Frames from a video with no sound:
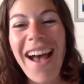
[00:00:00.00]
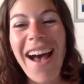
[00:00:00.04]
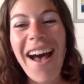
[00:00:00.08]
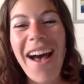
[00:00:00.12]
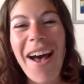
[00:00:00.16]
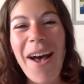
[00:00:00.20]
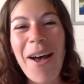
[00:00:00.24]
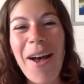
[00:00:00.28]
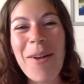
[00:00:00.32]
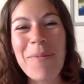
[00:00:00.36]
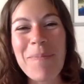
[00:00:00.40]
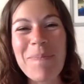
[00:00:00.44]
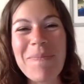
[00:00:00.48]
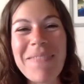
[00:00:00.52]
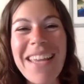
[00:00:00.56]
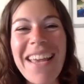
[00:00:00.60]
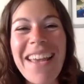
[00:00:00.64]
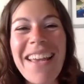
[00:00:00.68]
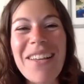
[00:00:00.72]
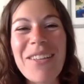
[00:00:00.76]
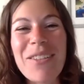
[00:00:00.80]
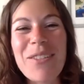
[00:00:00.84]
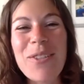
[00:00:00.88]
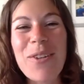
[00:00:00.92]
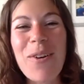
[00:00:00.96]
um,
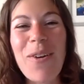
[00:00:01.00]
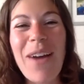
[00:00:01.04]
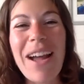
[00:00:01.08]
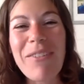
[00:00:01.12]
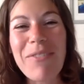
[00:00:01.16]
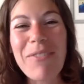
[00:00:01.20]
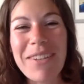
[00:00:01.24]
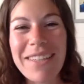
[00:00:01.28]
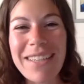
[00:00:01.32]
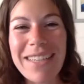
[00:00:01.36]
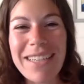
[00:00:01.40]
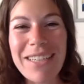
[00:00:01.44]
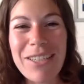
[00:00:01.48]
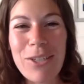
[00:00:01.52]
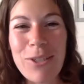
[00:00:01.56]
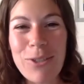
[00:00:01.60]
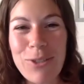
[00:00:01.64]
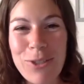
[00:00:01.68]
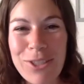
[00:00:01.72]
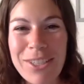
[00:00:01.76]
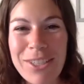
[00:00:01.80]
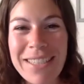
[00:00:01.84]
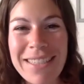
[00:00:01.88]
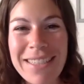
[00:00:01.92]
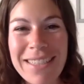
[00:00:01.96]
so I really
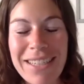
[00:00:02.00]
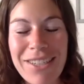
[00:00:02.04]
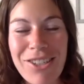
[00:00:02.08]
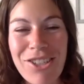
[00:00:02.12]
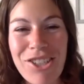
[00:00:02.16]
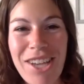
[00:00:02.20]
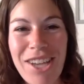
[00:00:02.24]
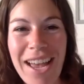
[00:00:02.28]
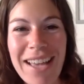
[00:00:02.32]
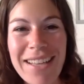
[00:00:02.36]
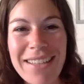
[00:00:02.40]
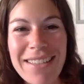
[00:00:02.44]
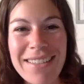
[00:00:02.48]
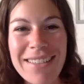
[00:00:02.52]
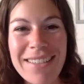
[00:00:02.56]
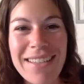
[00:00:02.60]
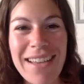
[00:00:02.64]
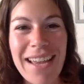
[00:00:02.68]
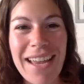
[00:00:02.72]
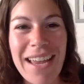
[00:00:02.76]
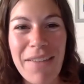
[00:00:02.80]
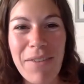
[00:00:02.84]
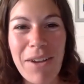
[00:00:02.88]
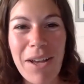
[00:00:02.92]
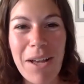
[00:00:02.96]
usually suggest,
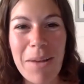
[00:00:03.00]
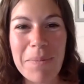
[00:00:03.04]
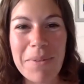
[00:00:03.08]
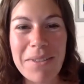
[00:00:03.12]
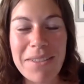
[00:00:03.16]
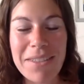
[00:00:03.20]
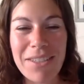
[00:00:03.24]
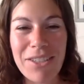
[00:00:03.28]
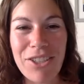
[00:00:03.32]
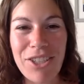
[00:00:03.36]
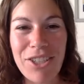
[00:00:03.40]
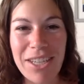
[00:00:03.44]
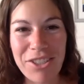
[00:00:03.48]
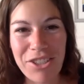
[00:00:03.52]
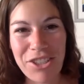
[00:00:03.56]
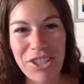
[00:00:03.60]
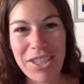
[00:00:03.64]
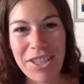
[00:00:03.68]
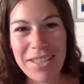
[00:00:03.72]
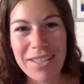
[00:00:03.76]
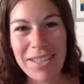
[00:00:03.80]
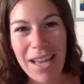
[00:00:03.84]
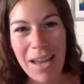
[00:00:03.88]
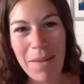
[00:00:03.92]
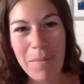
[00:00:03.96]
I have a couple
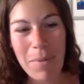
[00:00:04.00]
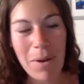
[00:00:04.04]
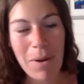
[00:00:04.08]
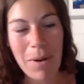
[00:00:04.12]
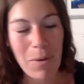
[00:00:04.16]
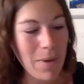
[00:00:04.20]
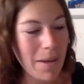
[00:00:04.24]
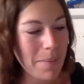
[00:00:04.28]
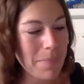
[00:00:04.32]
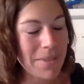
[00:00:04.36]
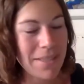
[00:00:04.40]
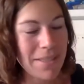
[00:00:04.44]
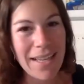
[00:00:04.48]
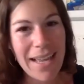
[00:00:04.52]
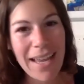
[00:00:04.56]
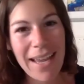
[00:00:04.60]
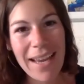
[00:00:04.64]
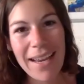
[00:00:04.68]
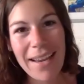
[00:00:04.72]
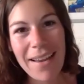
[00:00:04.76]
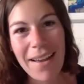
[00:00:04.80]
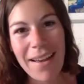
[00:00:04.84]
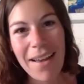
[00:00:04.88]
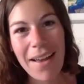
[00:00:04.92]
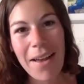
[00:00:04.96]
suggestions on my
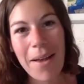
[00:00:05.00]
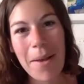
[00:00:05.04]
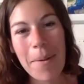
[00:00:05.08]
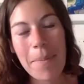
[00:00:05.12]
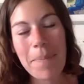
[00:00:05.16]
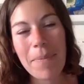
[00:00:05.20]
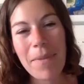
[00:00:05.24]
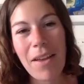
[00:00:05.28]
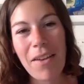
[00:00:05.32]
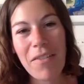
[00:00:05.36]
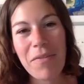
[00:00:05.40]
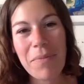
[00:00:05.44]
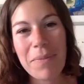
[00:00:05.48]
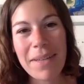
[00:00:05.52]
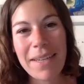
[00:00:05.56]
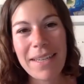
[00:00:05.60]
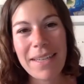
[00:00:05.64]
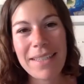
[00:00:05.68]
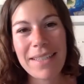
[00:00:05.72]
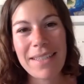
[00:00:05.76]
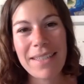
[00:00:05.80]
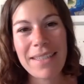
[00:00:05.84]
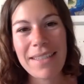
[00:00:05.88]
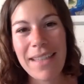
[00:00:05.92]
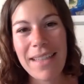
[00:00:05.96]
website um, of
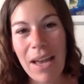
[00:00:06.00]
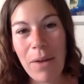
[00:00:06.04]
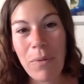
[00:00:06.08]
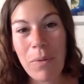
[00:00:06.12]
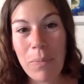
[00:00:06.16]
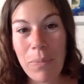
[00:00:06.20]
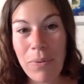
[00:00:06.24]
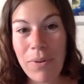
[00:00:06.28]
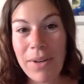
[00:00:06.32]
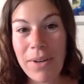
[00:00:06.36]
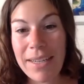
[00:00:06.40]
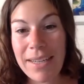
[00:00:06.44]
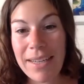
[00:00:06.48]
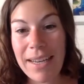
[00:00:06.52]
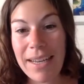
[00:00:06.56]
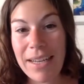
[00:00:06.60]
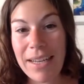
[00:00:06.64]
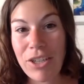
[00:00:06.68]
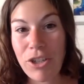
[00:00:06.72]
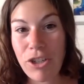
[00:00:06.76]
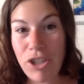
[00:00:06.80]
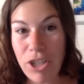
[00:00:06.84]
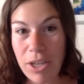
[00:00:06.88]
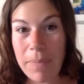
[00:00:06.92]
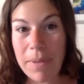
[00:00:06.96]
places that will print
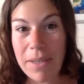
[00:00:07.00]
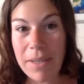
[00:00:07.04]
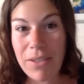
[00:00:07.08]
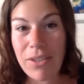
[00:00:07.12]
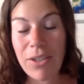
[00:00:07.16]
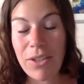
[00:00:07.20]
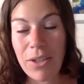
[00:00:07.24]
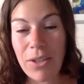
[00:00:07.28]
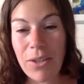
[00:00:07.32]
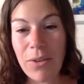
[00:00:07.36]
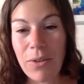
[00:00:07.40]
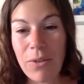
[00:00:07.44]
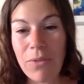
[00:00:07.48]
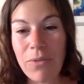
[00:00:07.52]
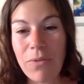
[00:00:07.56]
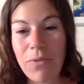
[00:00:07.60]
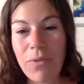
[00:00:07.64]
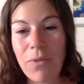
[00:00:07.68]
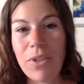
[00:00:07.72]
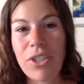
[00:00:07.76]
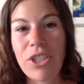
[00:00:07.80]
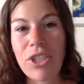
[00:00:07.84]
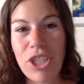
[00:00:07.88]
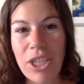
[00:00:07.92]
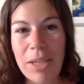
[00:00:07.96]
and ship it to you
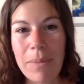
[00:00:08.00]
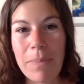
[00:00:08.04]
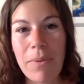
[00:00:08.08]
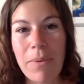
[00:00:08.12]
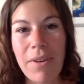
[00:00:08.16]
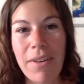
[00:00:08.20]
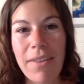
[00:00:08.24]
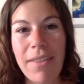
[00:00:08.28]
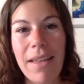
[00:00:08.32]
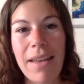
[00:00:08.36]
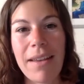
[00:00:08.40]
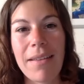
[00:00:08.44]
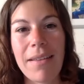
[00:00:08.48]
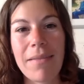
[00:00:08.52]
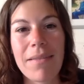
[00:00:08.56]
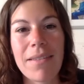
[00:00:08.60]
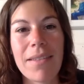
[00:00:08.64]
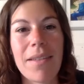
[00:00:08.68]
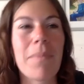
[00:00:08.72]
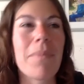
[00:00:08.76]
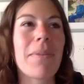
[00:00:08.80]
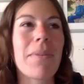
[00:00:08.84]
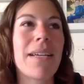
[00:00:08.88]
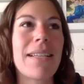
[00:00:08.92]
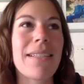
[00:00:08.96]
for cheaper than
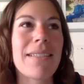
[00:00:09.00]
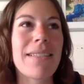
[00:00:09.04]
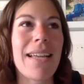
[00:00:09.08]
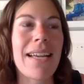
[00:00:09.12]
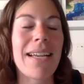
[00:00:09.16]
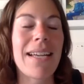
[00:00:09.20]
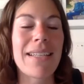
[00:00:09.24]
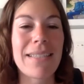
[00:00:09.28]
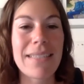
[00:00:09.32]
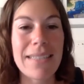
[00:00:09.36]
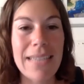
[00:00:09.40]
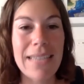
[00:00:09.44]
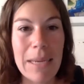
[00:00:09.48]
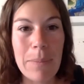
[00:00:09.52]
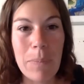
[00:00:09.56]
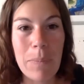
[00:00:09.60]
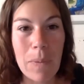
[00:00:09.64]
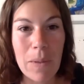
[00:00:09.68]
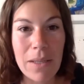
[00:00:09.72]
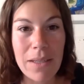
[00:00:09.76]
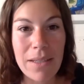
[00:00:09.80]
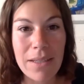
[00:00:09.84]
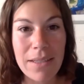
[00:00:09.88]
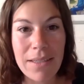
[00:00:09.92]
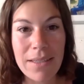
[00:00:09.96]
someplace like
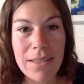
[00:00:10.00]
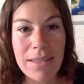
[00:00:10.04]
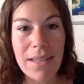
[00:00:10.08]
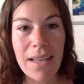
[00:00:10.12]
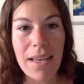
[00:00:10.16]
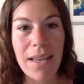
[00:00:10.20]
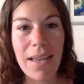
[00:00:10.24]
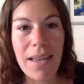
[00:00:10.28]
Staples,